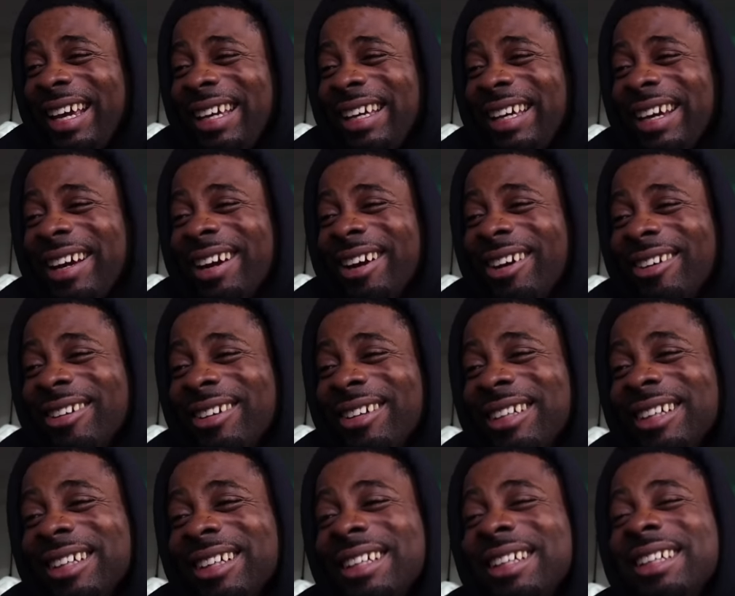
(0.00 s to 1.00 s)
Yo,
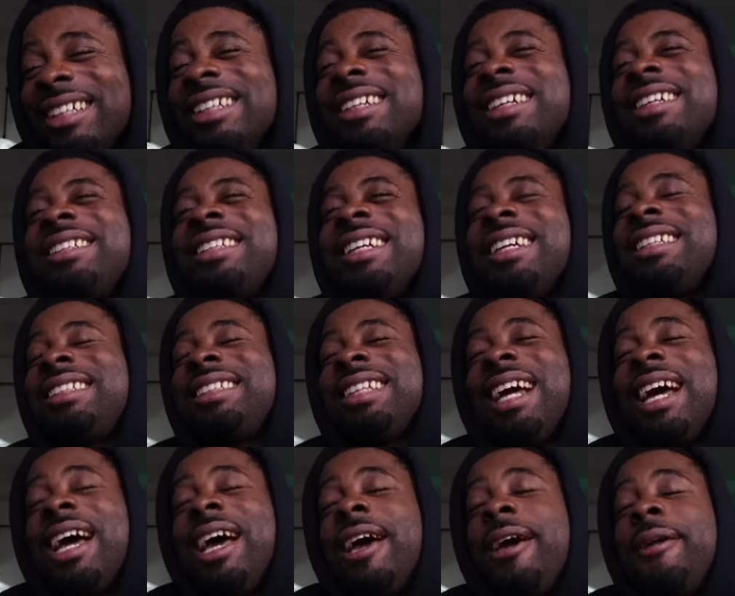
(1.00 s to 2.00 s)
she
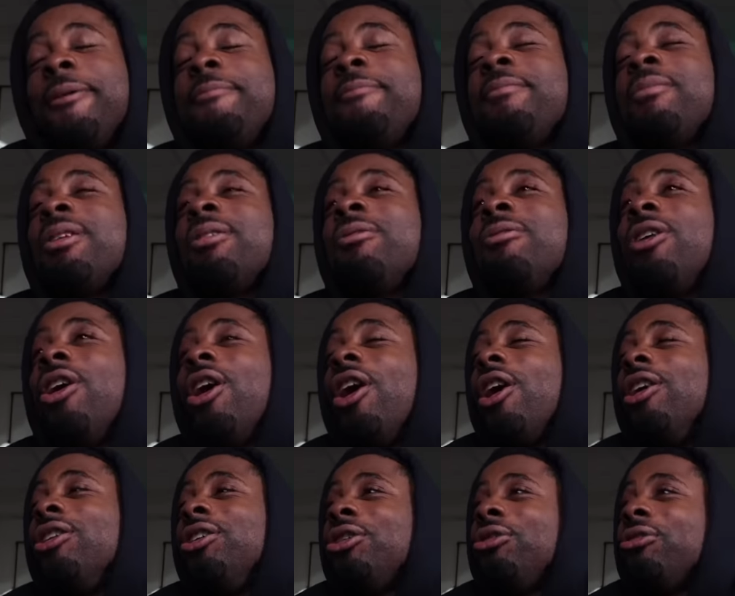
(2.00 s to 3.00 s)
said, with
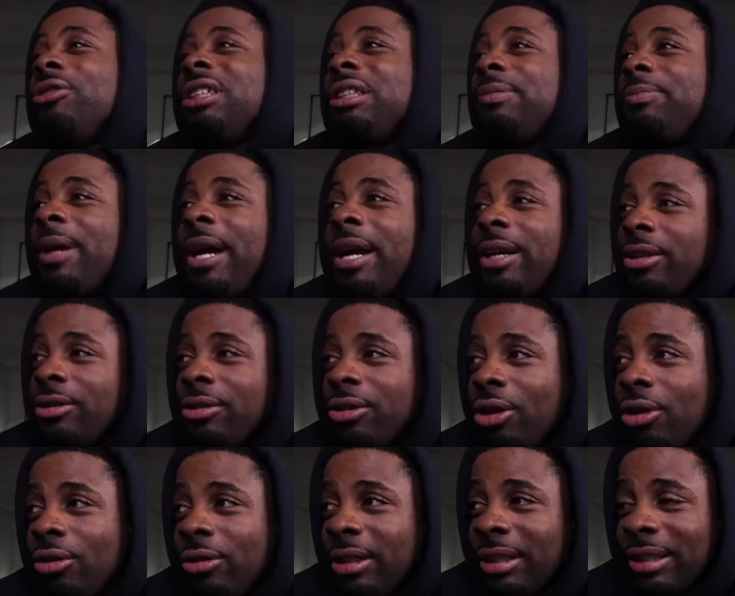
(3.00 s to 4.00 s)
all due respect, you
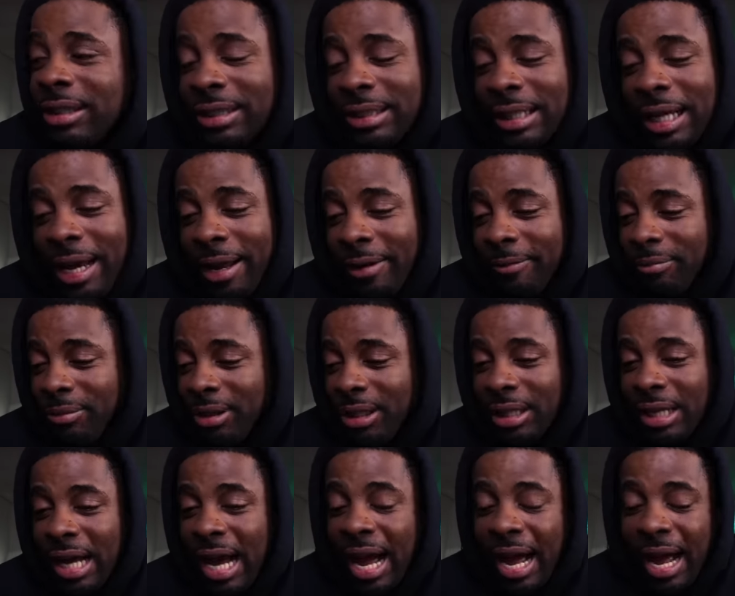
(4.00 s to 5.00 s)
know, this is not
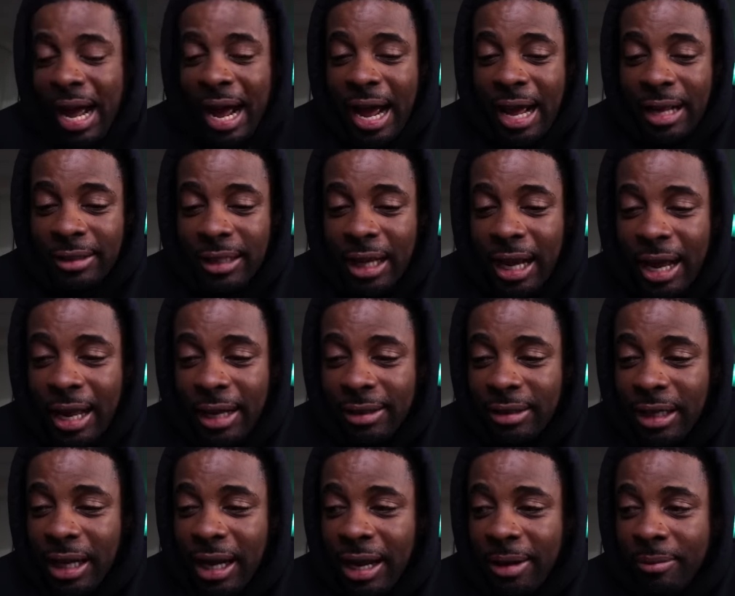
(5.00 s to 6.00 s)
me.
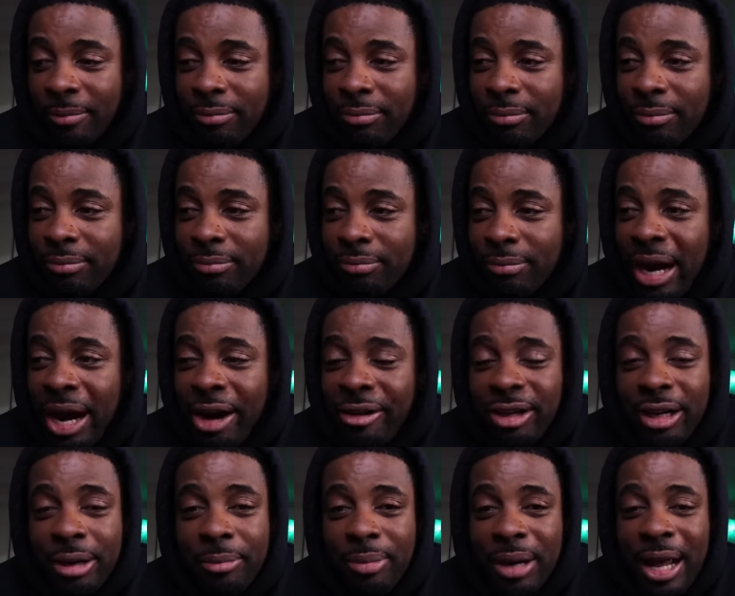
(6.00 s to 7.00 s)
I'm
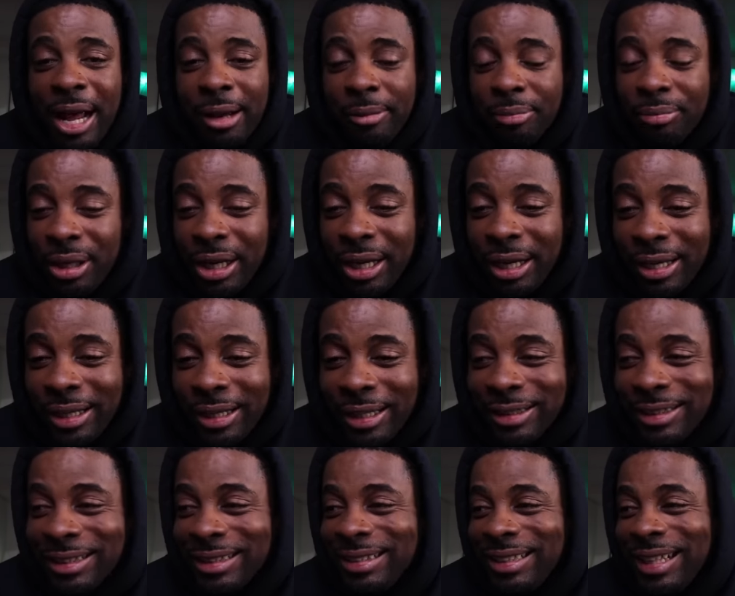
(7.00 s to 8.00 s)
married a black man
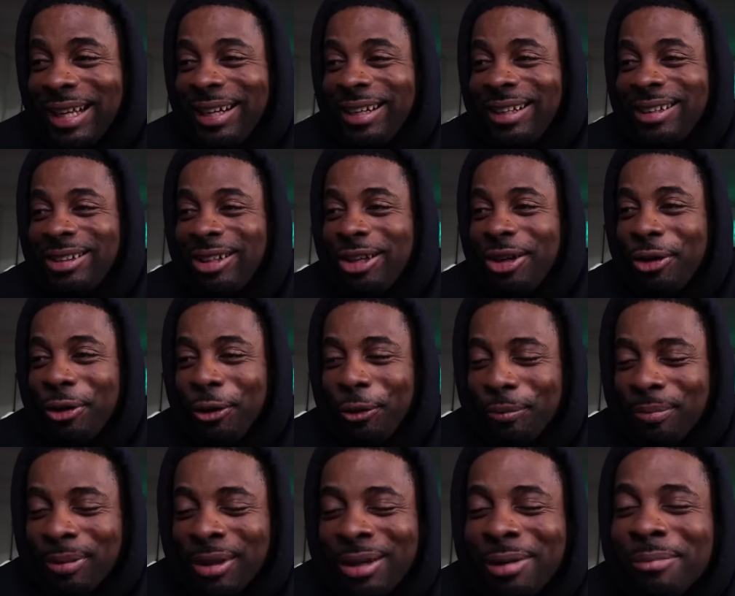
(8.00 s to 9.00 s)
and this, that, and the
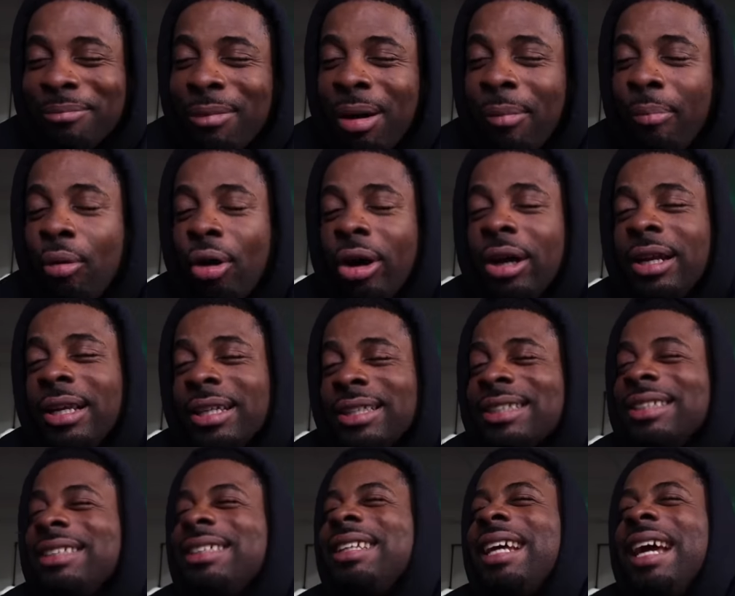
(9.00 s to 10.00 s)
third. My boy
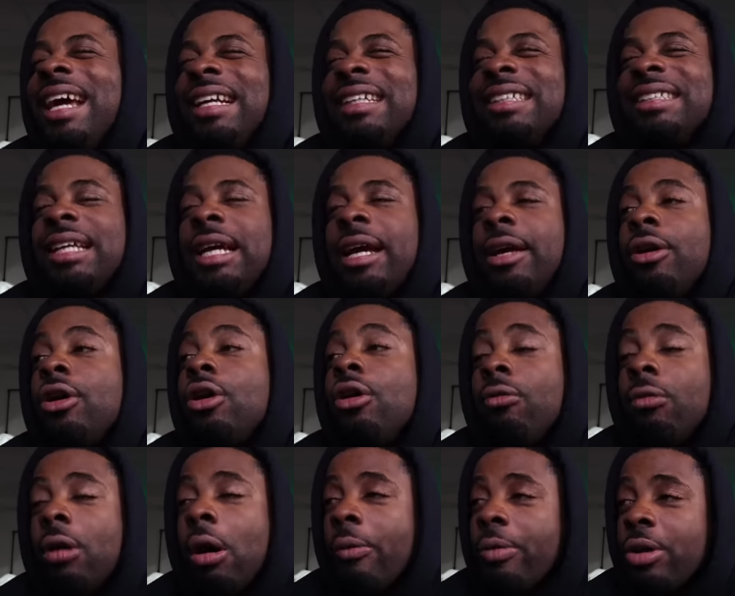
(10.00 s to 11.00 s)
listened to that and said,
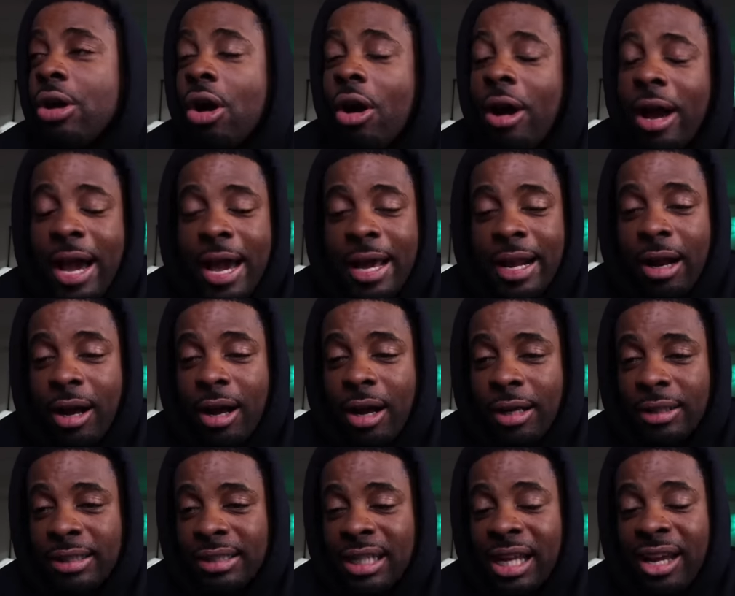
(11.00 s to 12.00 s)
well, we all
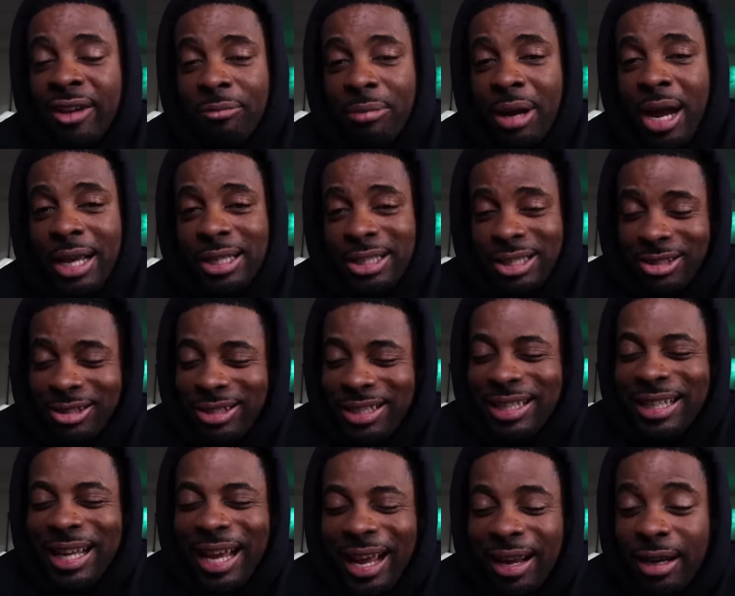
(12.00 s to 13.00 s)
had slave masters
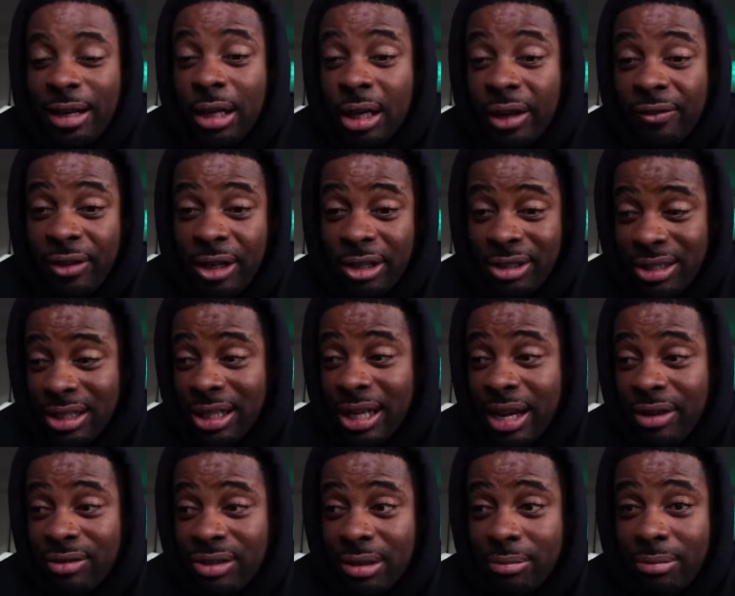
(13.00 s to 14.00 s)
that loved their
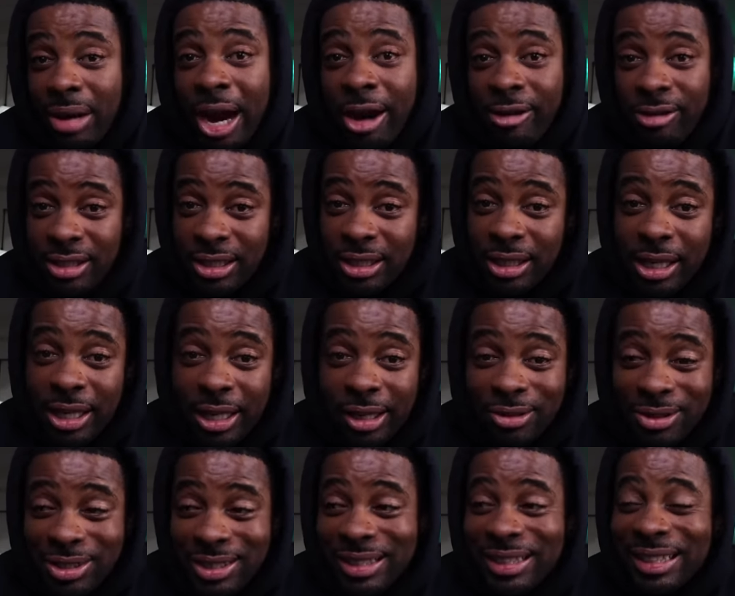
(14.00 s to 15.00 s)
slaves and married
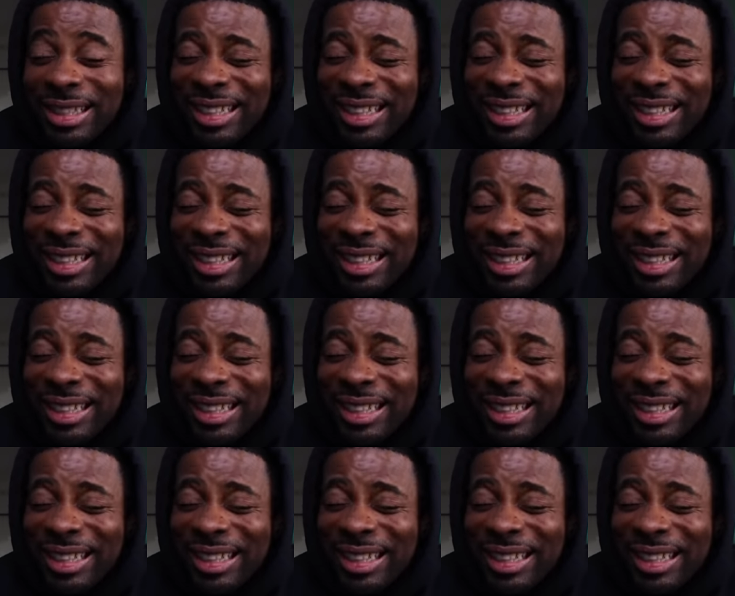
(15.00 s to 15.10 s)
slaves.